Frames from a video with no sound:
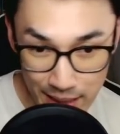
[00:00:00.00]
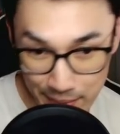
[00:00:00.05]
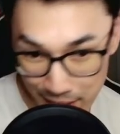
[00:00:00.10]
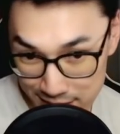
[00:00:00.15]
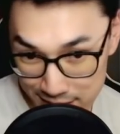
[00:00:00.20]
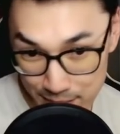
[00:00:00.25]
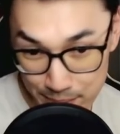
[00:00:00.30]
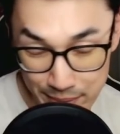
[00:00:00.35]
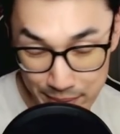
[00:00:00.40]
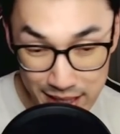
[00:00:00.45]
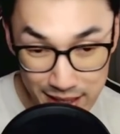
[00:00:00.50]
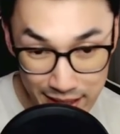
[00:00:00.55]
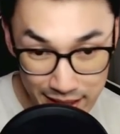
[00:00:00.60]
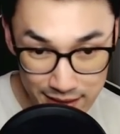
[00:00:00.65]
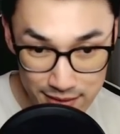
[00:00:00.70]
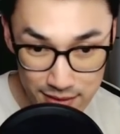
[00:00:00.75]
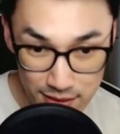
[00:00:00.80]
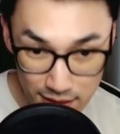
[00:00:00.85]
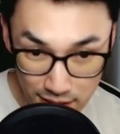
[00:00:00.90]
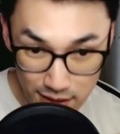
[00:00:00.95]
as a
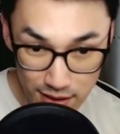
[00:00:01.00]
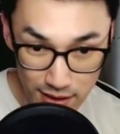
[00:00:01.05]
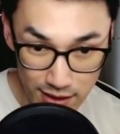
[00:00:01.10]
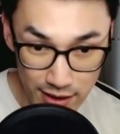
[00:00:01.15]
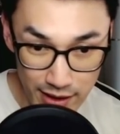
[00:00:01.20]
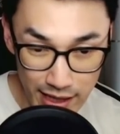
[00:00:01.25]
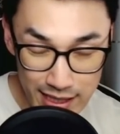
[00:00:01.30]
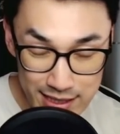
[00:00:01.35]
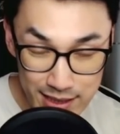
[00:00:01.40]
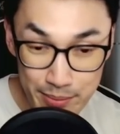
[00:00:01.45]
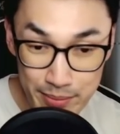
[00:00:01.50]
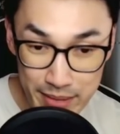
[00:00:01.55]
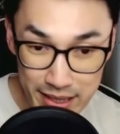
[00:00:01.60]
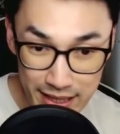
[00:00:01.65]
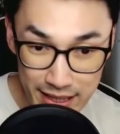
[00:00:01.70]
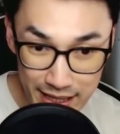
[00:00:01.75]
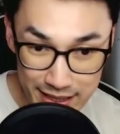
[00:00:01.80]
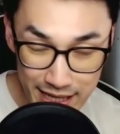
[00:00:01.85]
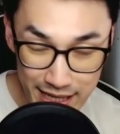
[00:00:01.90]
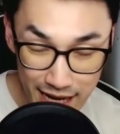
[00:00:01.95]
melee
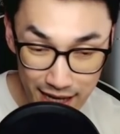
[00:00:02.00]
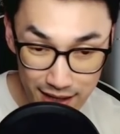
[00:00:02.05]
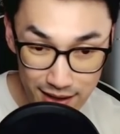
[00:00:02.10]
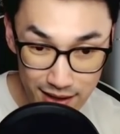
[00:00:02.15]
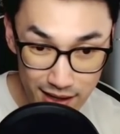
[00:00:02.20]
attack,